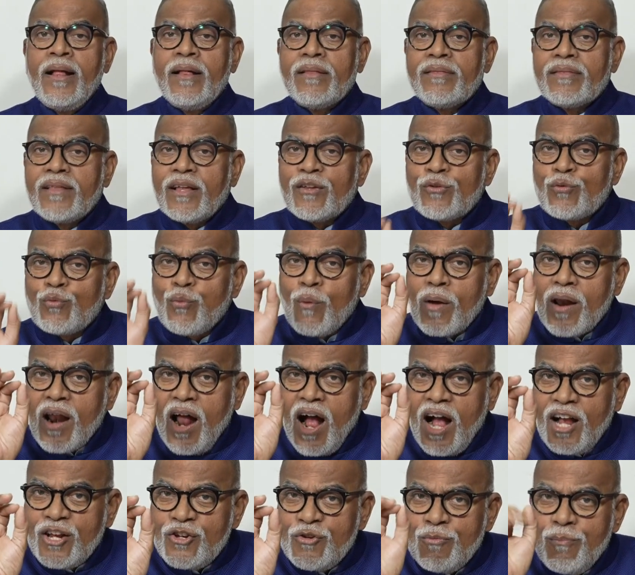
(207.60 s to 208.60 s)
The
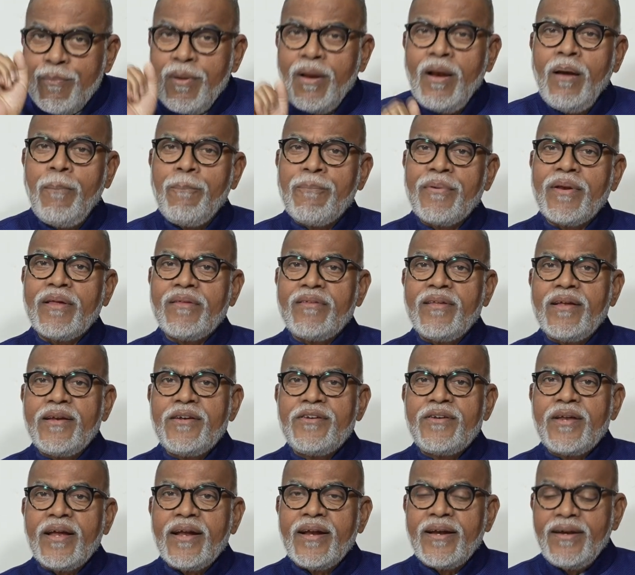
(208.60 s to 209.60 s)
Swaraj Bill
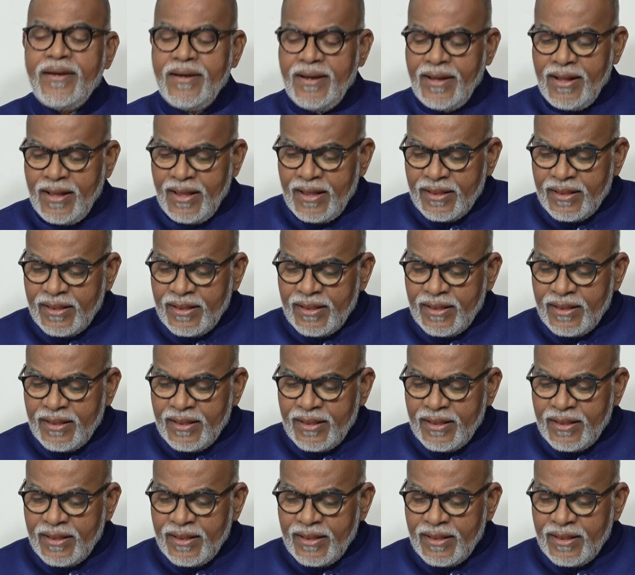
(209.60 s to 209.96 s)
presented